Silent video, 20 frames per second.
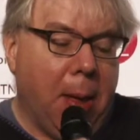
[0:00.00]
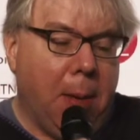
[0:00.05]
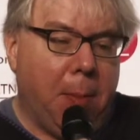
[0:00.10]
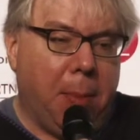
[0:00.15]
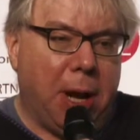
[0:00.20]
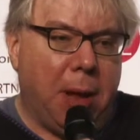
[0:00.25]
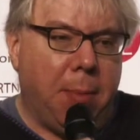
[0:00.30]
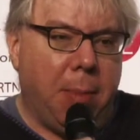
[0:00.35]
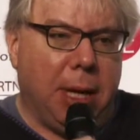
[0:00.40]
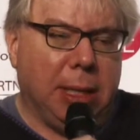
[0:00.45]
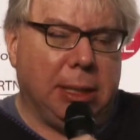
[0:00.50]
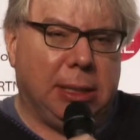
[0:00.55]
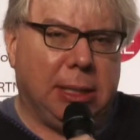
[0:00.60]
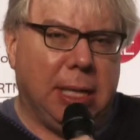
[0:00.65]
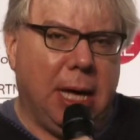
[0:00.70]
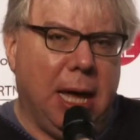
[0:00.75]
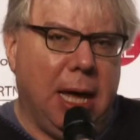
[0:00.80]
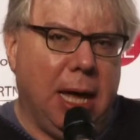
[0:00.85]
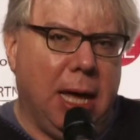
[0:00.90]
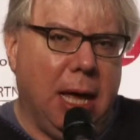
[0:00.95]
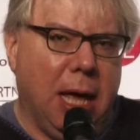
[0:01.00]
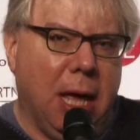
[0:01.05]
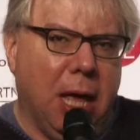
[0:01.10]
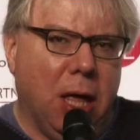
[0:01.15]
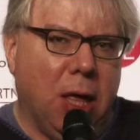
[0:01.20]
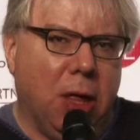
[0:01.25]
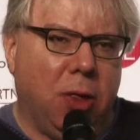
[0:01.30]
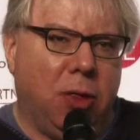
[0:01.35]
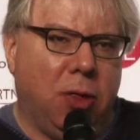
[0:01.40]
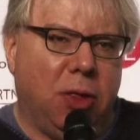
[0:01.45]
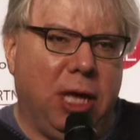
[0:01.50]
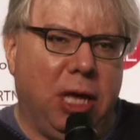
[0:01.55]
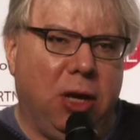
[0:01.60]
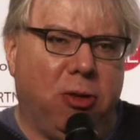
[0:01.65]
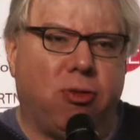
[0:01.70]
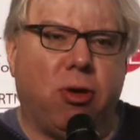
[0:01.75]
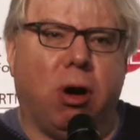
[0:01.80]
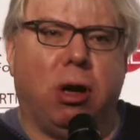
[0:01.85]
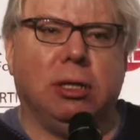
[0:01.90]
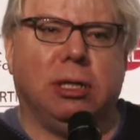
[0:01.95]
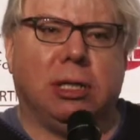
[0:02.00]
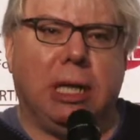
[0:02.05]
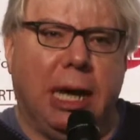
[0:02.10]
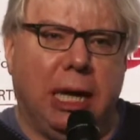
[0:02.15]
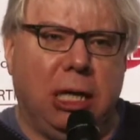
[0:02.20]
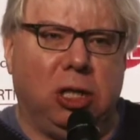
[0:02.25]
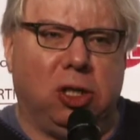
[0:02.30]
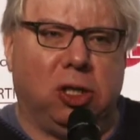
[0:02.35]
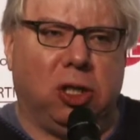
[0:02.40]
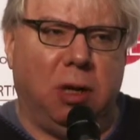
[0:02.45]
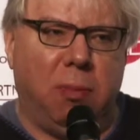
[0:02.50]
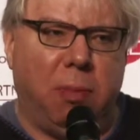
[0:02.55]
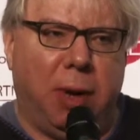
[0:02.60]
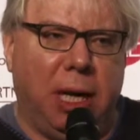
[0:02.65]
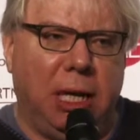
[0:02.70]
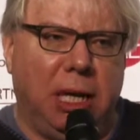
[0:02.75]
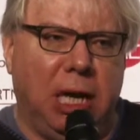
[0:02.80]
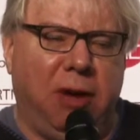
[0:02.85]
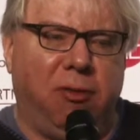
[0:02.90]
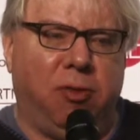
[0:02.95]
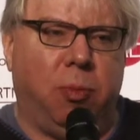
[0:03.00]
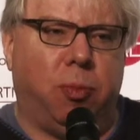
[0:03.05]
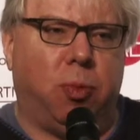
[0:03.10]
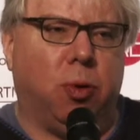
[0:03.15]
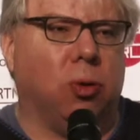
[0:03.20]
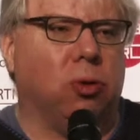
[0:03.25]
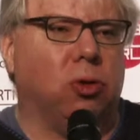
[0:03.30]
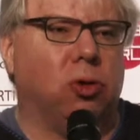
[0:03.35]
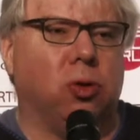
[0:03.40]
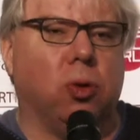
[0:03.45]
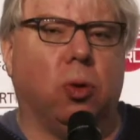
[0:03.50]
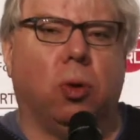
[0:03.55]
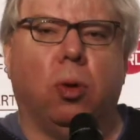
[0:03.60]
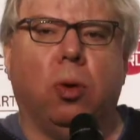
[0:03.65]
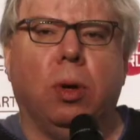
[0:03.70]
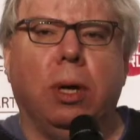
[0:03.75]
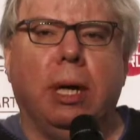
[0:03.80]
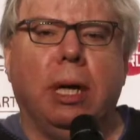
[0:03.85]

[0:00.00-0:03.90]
But I must say, the translation by David Brookshaw